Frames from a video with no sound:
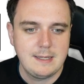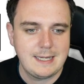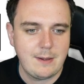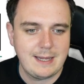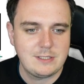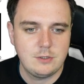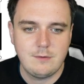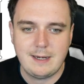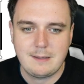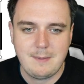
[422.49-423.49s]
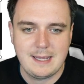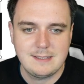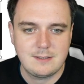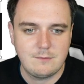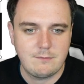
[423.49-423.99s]
Now I do
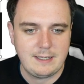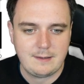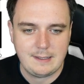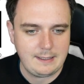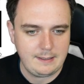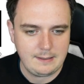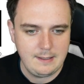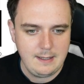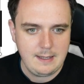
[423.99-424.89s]
recommend right clicking